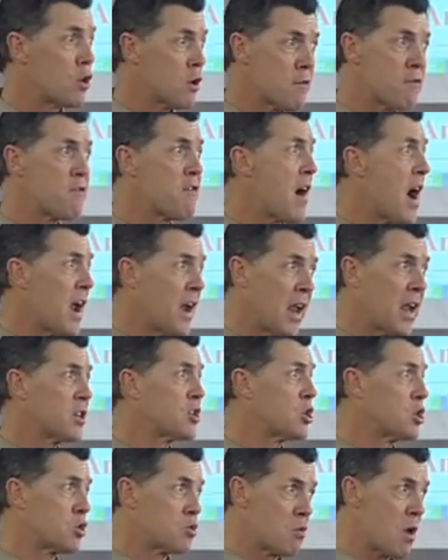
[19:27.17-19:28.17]
your
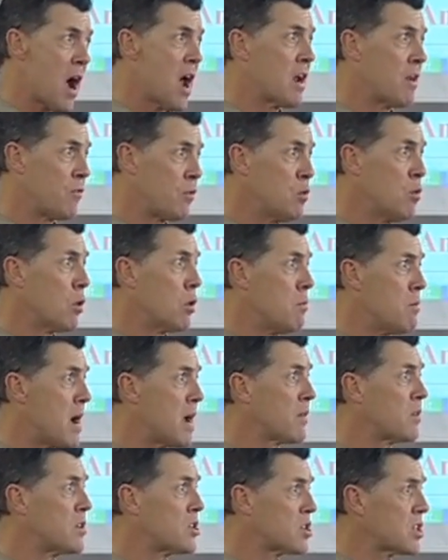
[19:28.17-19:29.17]
finances right if you want to
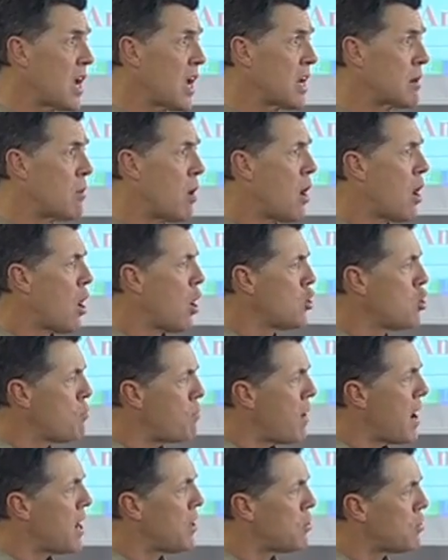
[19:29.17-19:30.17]
make this kingdom. Are you
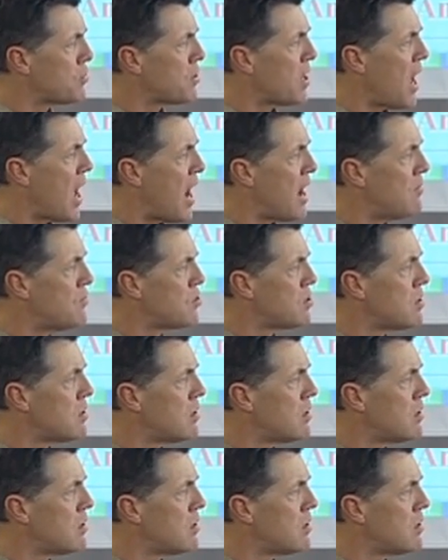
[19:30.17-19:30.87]
paying your tithes?